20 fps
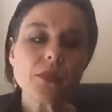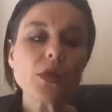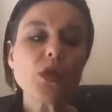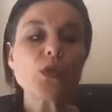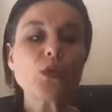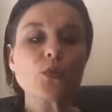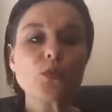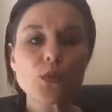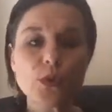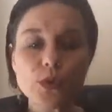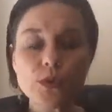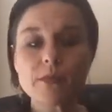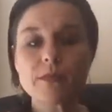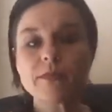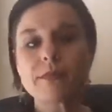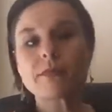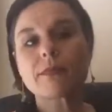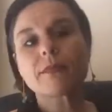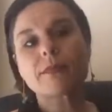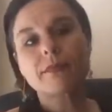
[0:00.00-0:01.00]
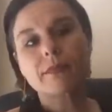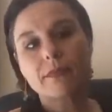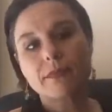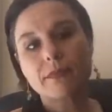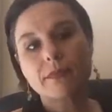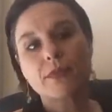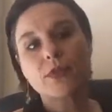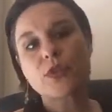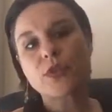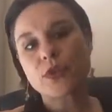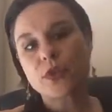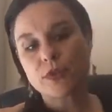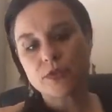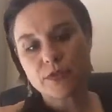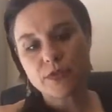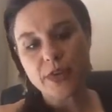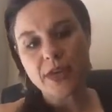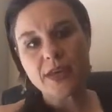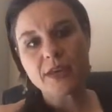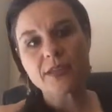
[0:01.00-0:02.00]
Root, third,
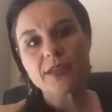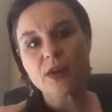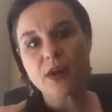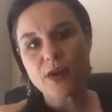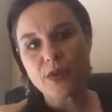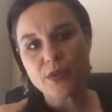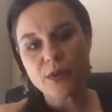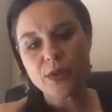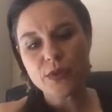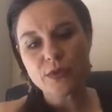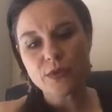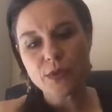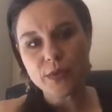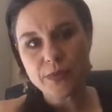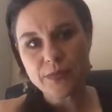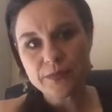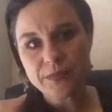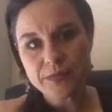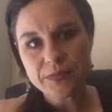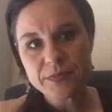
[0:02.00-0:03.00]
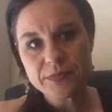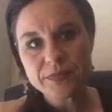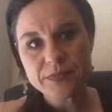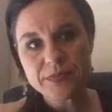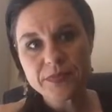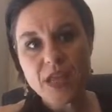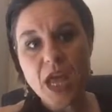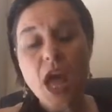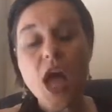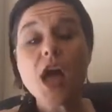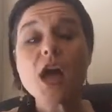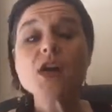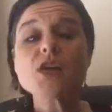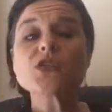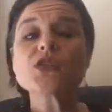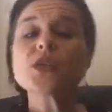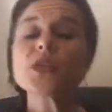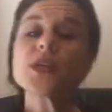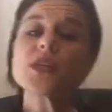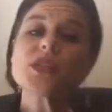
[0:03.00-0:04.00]
fifth, all the way through.
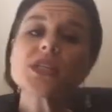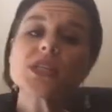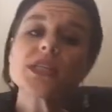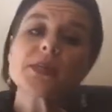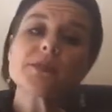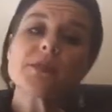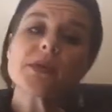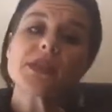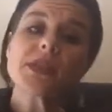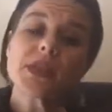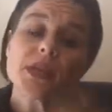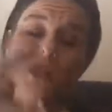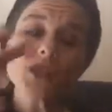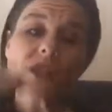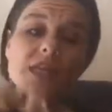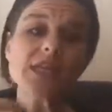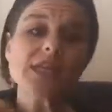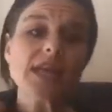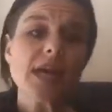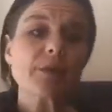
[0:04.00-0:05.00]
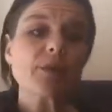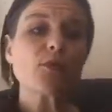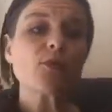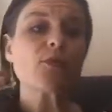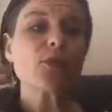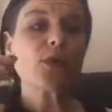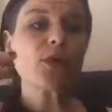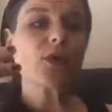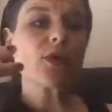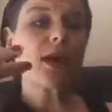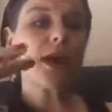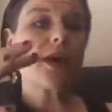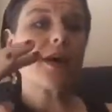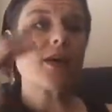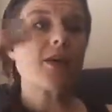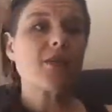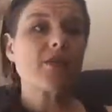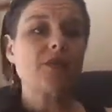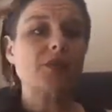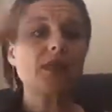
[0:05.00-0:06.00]
So there's an example for you
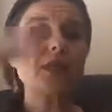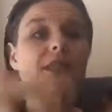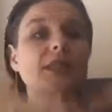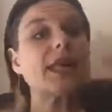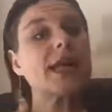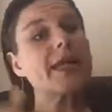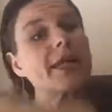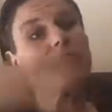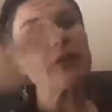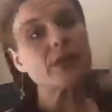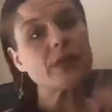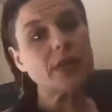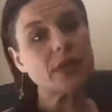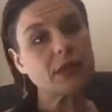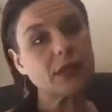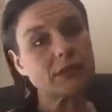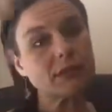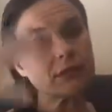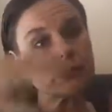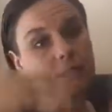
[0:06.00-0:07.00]
of layering